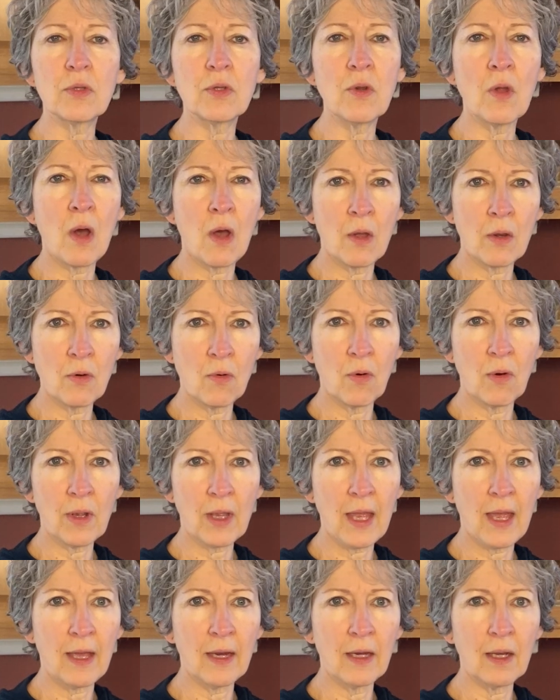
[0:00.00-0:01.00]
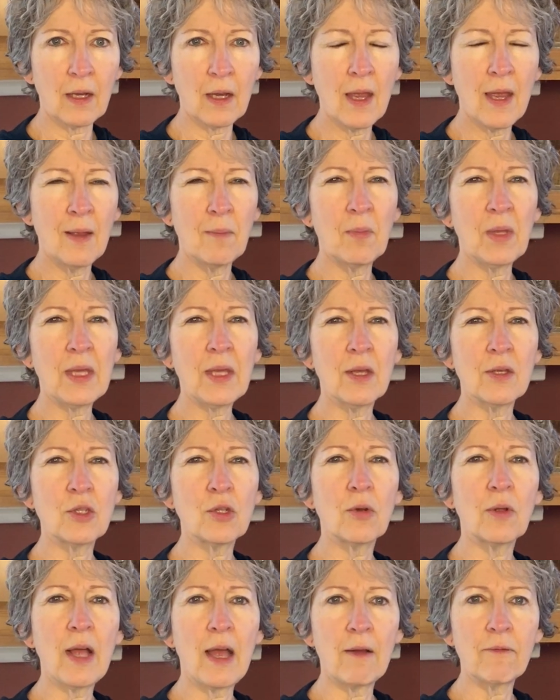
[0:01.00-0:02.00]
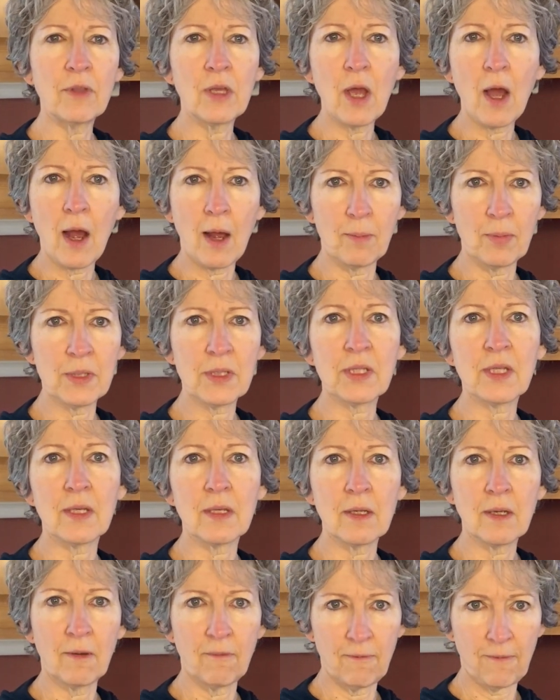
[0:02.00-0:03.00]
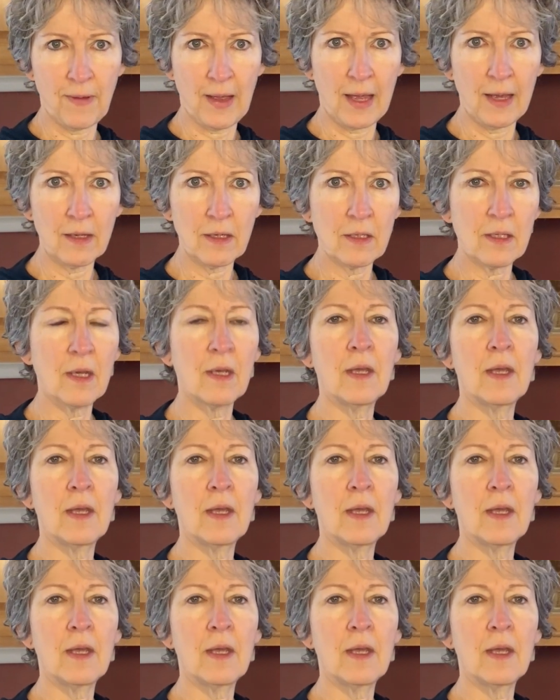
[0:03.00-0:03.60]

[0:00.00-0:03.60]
non-organic because you'll have the opposite effect.